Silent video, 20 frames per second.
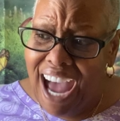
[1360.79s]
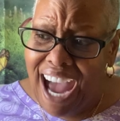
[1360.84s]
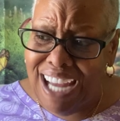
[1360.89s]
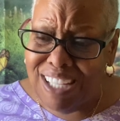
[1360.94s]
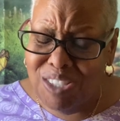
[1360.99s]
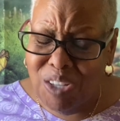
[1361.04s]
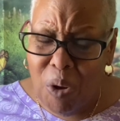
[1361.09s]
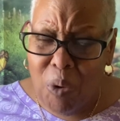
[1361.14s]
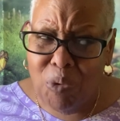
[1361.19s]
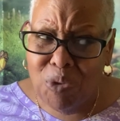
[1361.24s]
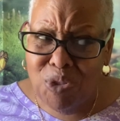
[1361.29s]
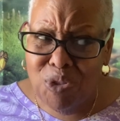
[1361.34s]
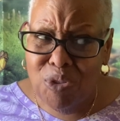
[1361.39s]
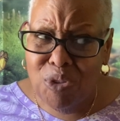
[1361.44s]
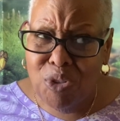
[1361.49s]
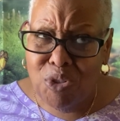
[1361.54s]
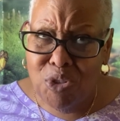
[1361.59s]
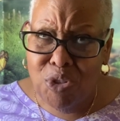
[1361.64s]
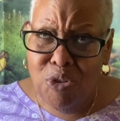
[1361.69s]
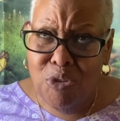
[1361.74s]
I told you
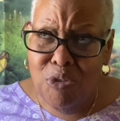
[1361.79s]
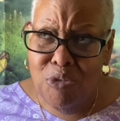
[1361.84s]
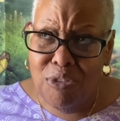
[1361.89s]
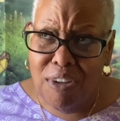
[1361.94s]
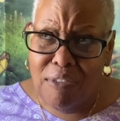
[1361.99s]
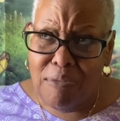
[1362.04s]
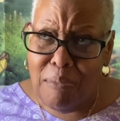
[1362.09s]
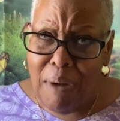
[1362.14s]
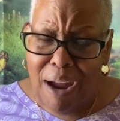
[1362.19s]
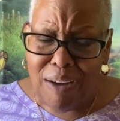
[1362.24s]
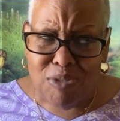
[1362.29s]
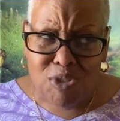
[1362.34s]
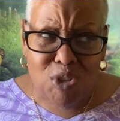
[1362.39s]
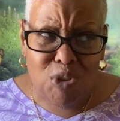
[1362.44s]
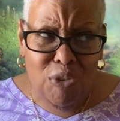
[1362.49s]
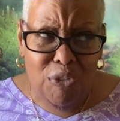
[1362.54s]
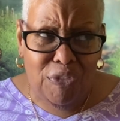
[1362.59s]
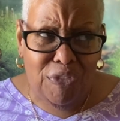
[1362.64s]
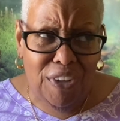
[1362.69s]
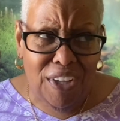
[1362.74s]
the truth of my
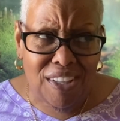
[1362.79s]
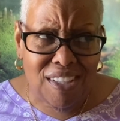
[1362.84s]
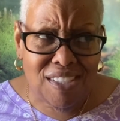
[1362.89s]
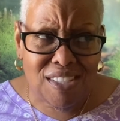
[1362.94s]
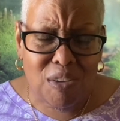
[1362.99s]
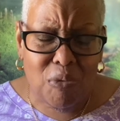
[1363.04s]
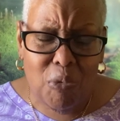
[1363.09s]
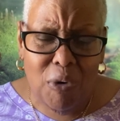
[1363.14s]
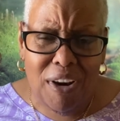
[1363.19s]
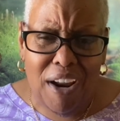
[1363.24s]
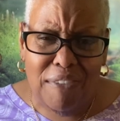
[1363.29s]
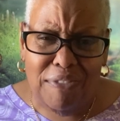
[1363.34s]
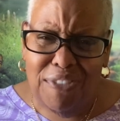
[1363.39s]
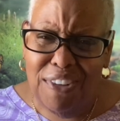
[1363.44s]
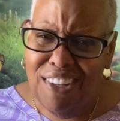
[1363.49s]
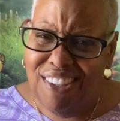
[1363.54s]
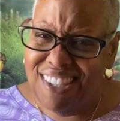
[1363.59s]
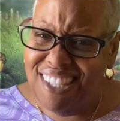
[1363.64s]
true feelings of what I feel.